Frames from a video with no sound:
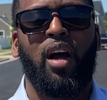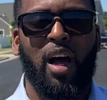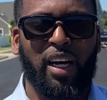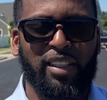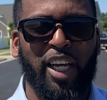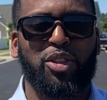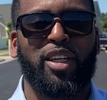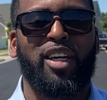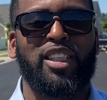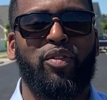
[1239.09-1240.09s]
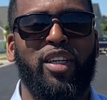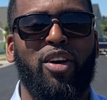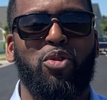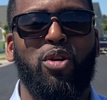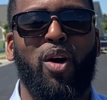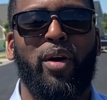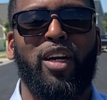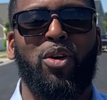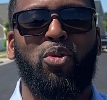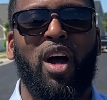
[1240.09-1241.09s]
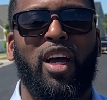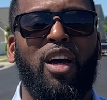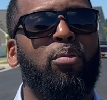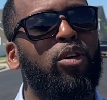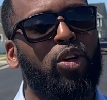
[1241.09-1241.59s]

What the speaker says: I'll catch you in the next video. You already know who I am,